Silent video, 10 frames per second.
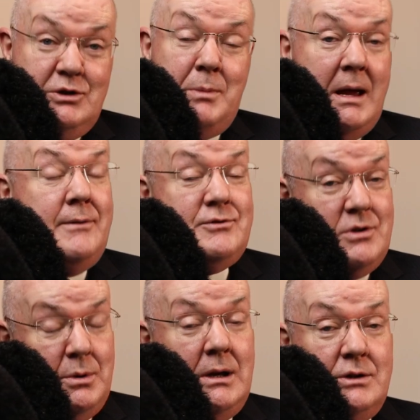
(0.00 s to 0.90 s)
you may have
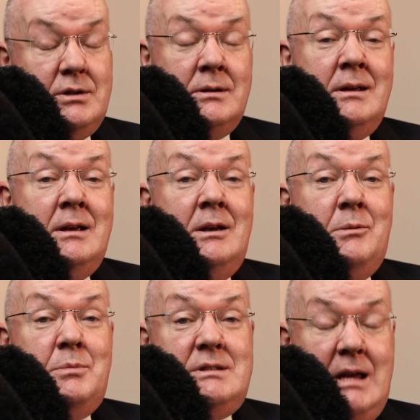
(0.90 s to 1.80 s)
tribulation,
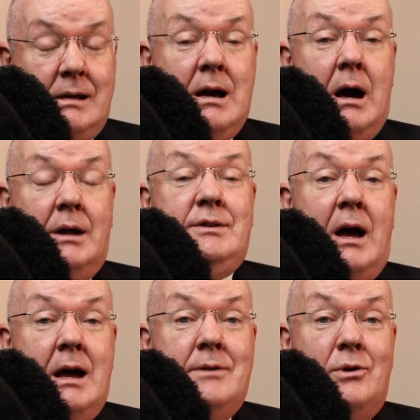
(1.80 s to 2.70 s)
but take heart,
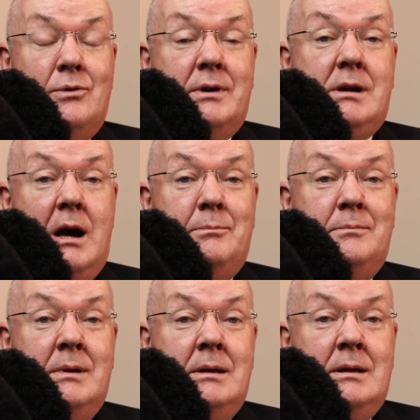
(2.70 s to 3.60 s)
I have
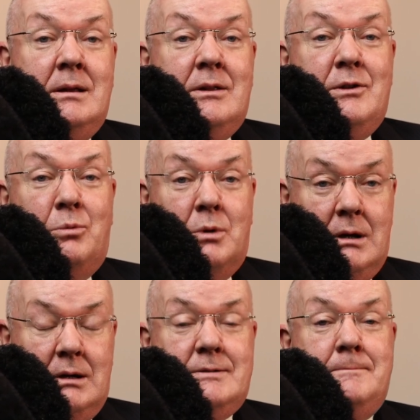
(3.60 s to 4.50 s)
overcome the
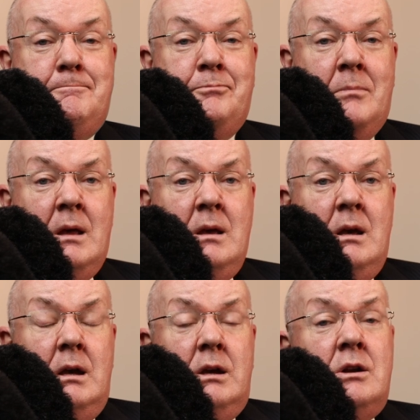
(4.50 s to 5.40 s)
world.
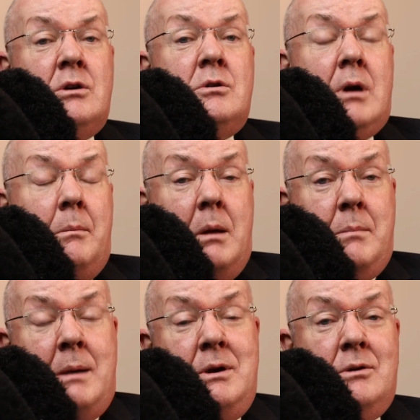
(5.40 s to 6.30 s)
You know,
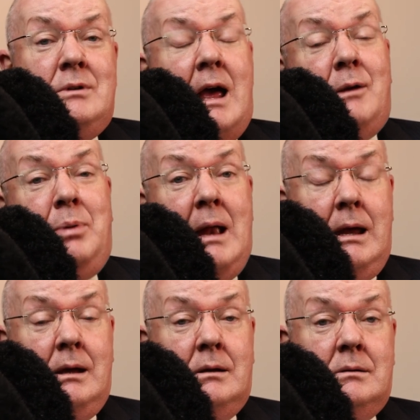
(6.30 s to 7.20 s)
maybe you like
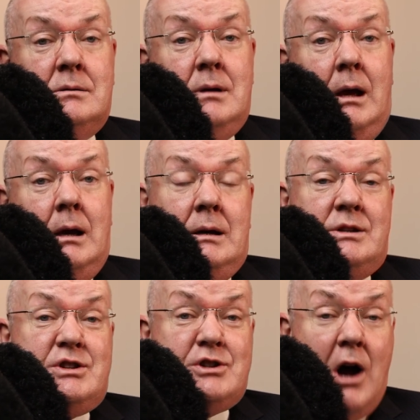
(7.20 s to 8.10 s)
playing uh,
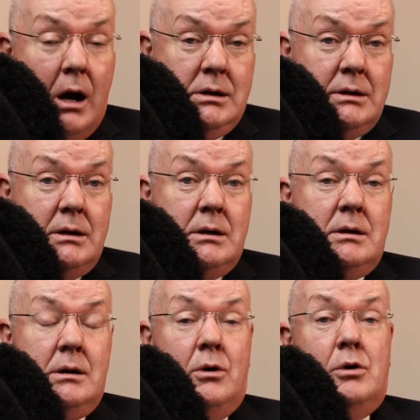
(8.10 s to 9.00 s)

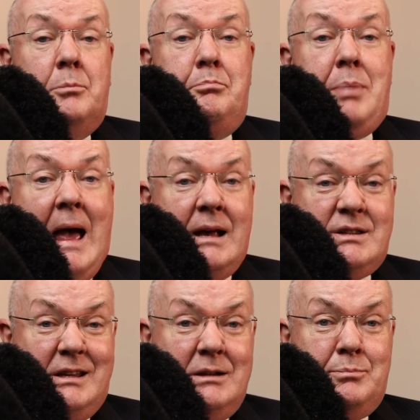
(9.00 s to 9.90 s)
soccer or
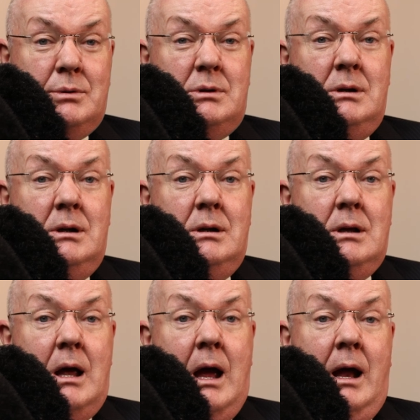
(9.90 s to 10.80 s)

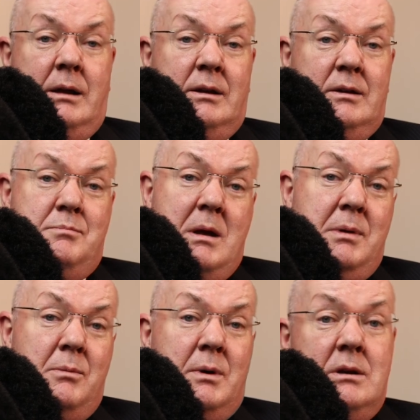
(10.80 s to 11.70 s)
basketball, and
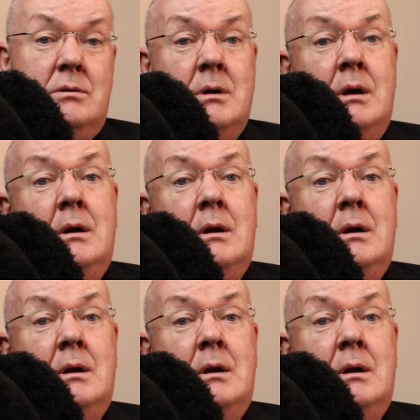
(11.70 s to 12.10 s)
maybe when you